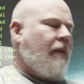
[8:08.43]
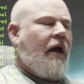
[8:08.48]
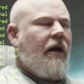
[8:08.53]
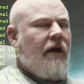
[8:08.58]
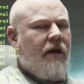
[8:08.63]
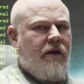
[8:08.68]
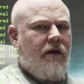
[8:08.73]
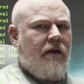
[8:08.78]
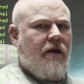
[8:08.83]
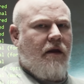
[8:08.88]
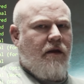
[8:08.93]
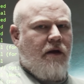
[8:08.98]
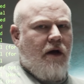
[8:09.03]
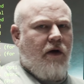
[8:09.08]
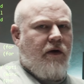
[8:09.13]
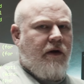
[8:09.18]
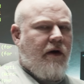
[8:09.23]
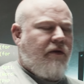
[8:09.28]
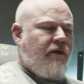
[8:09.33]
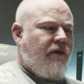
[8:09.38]
And I think then the
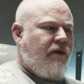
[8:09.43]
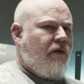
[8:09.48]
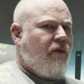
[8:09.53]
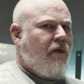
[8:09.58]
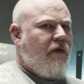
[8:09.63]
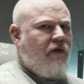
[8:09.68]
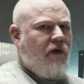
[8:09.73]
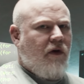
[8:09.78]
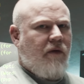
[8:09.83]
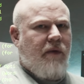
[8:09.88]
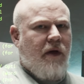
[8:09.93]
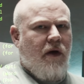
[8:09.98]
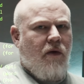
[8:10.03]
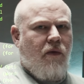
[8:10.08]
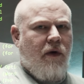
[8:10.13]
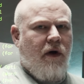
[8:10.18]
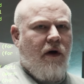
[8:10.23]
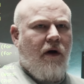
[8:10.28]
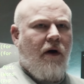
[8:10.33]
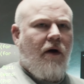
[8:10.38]
only other thing we've got to be
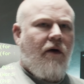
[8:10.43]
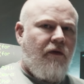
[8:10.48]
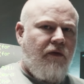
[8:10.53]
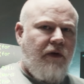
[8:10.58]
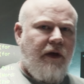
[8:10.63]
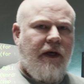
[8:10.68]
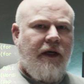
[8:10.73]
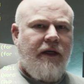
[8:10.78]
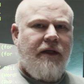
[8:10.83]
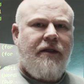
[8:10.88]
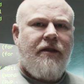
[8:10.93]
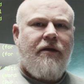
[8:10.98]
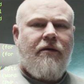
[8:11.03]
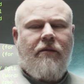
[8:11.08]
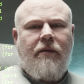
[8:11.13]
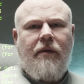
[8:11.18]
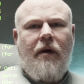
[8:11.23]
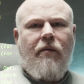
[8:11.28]
aware of is